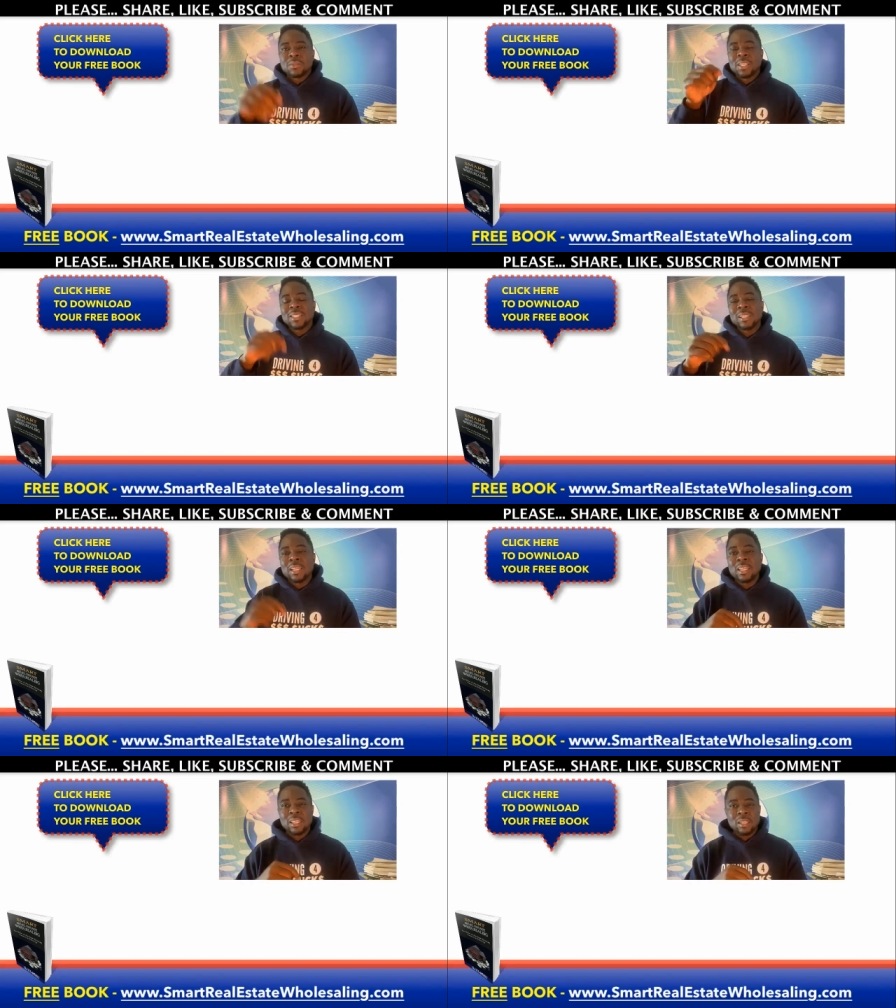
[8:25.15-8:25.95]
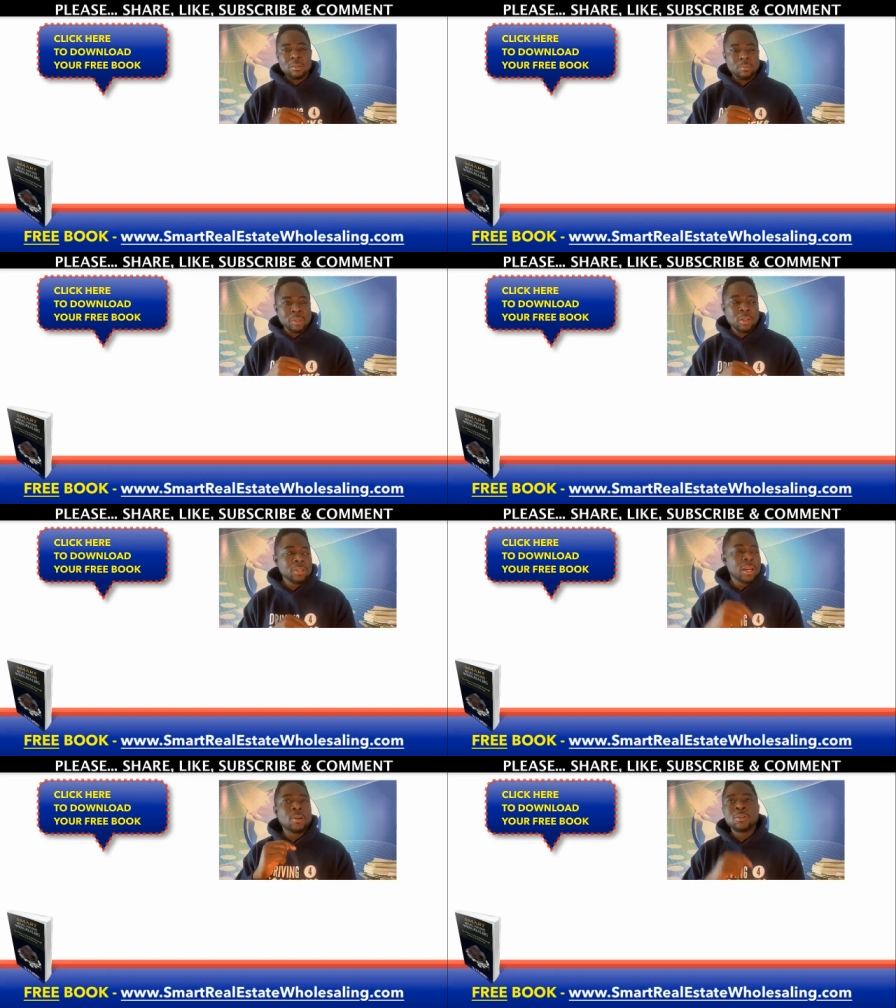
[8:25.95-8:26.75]
there's a link in below
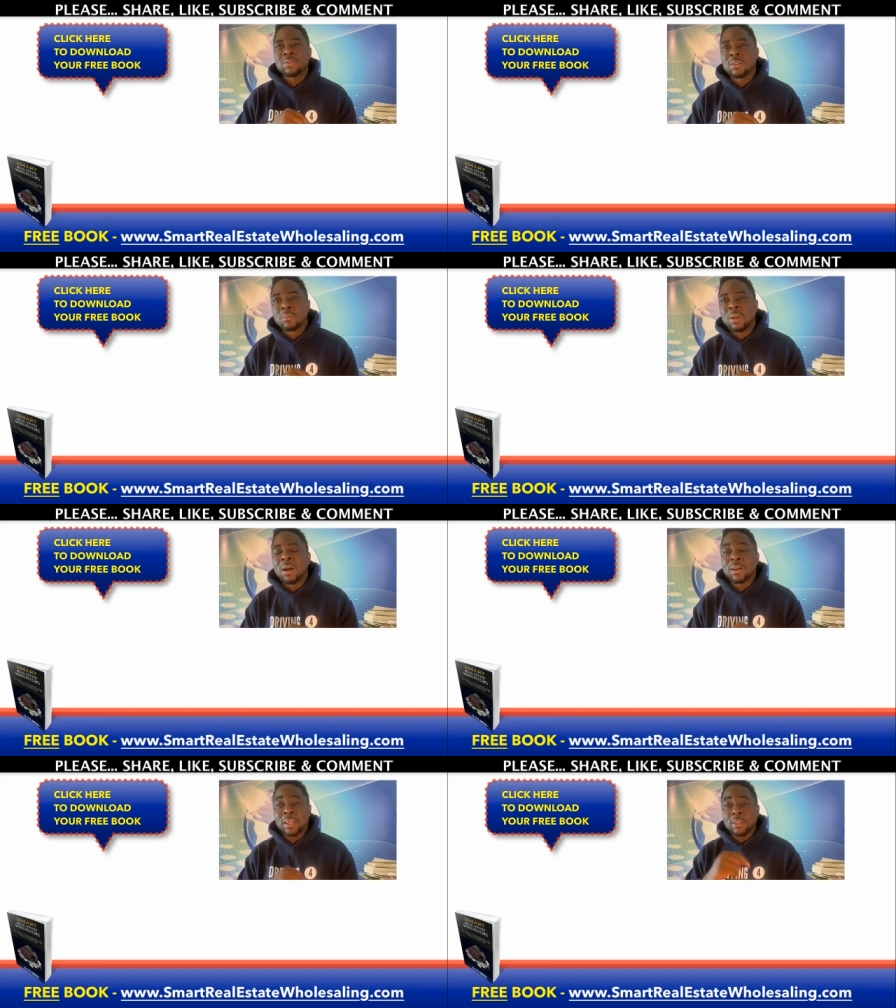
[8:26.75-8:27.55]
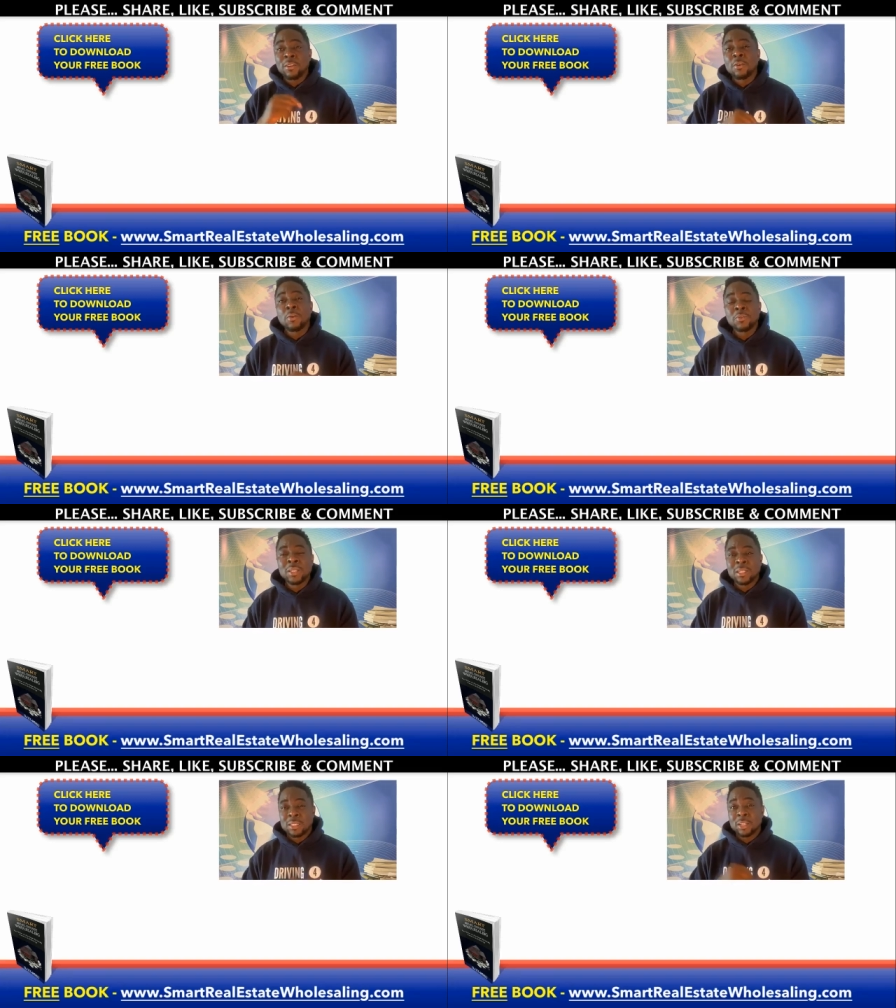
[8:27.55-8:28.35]
that goes to the blog and you can go
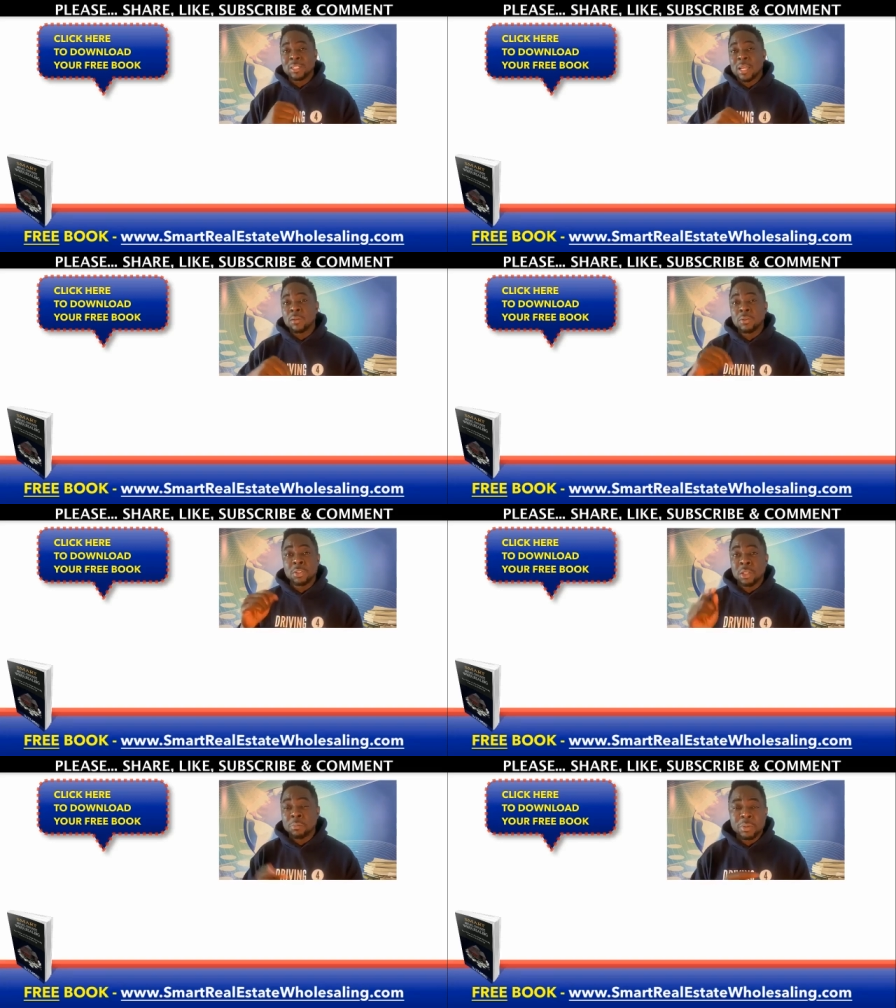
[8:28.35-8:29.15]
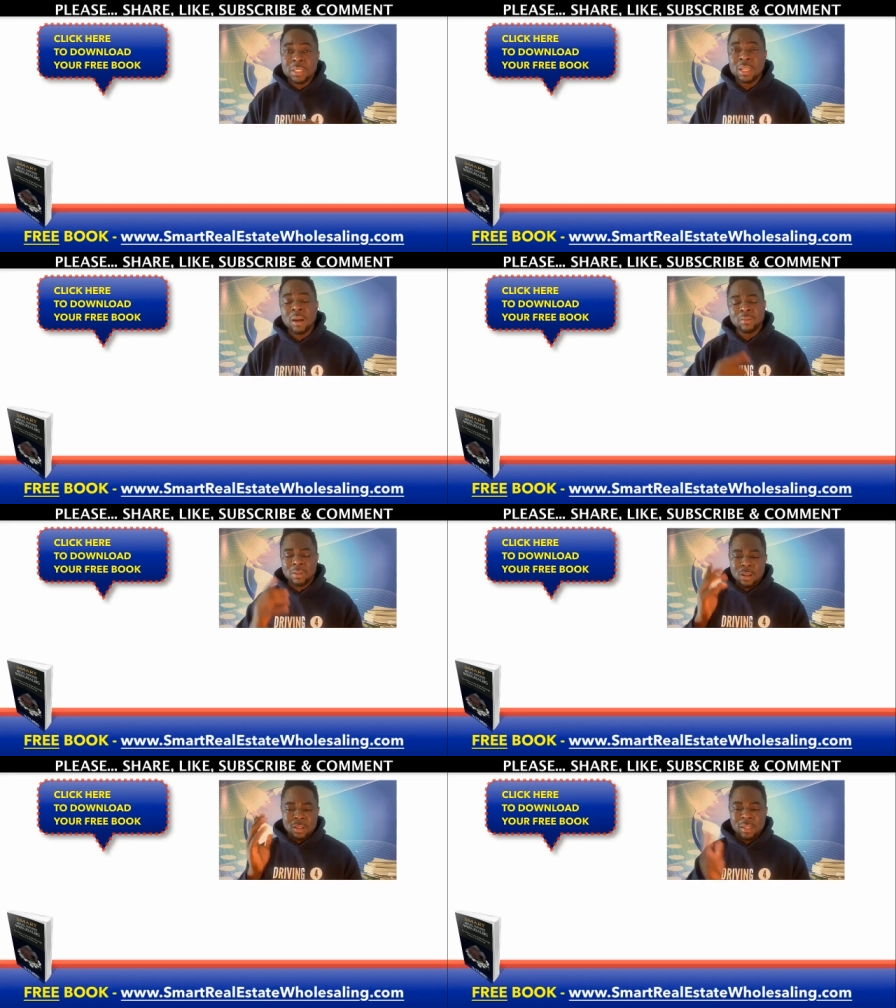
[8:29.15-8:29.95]
read it, you can download, you can print it out,
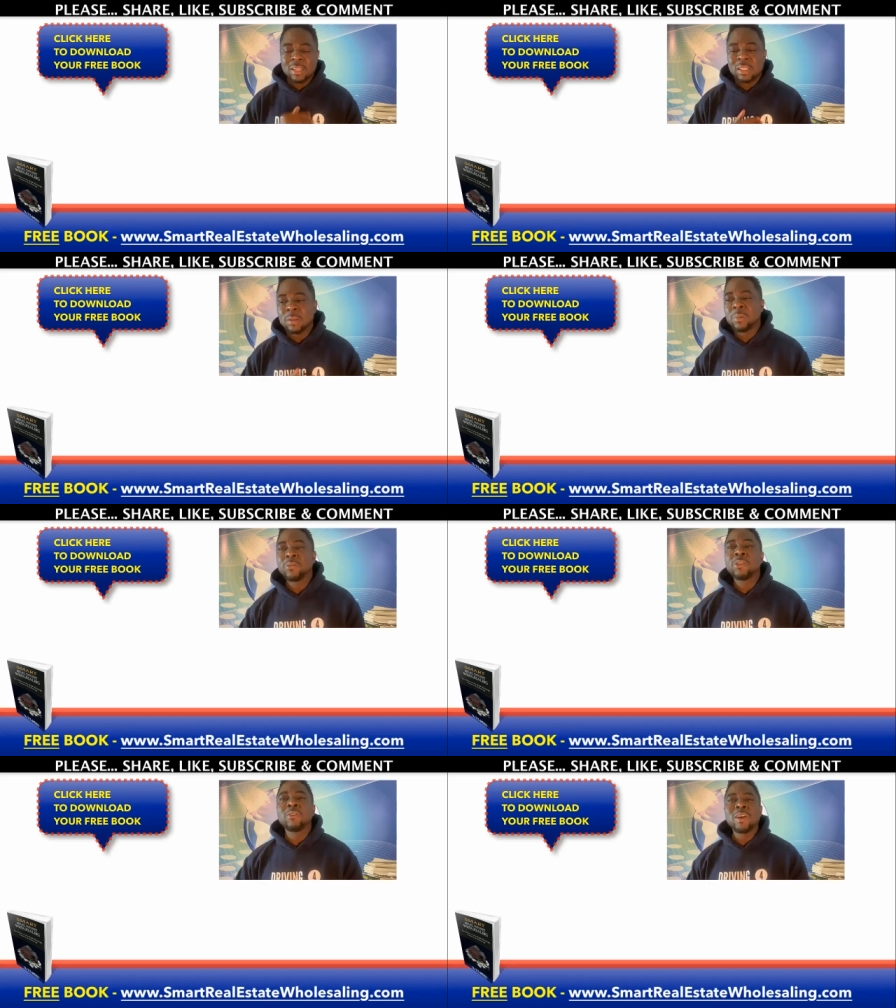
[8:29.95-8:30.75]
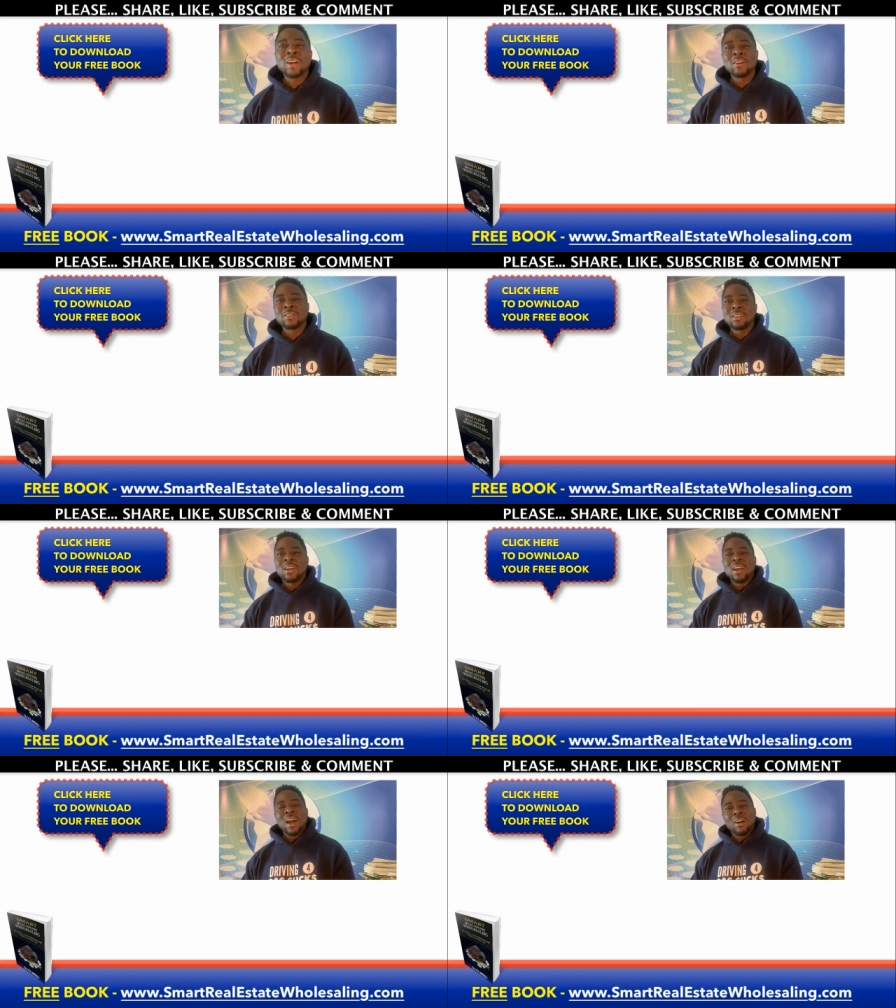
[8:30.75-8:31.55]
you can keep it for your records.
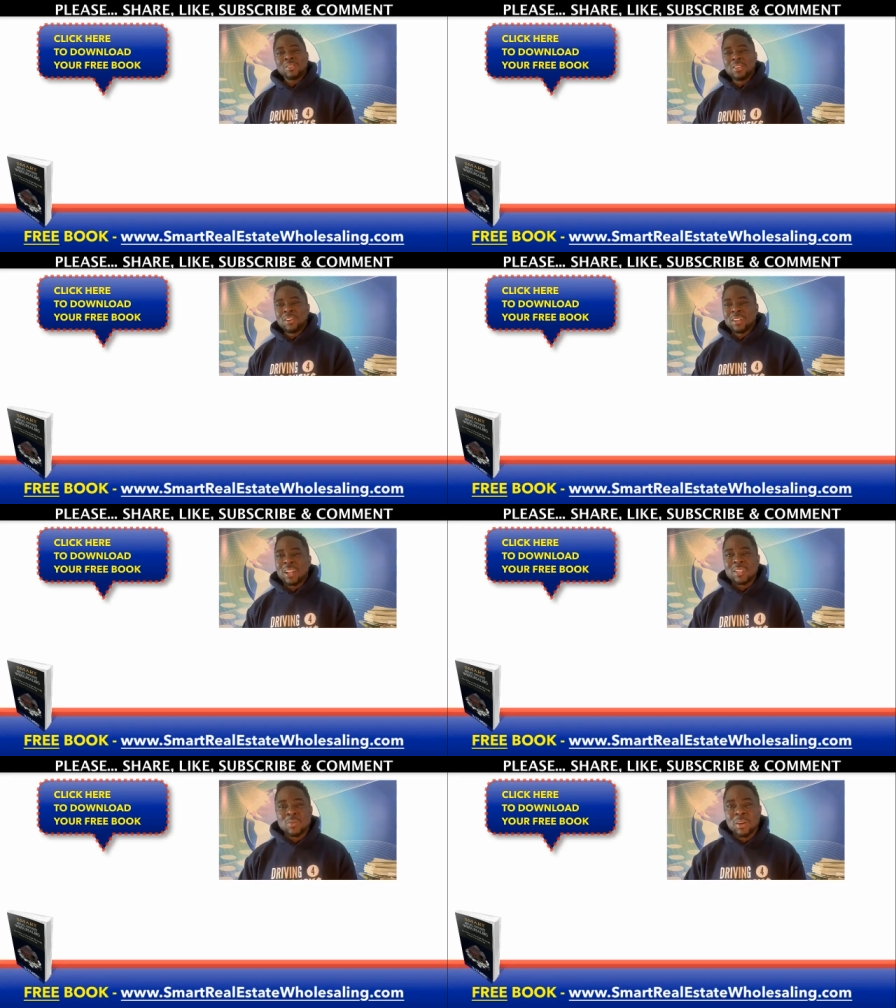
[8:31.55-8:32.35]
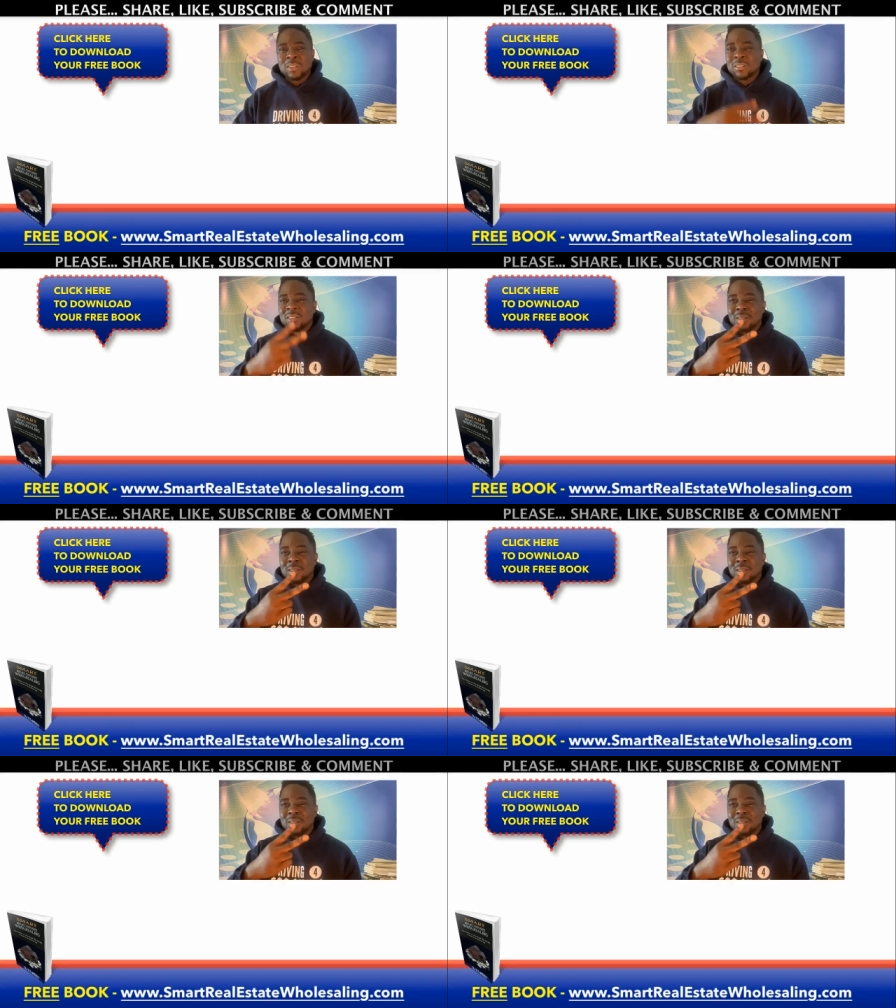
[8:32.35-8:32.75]
I'll see you on the next one.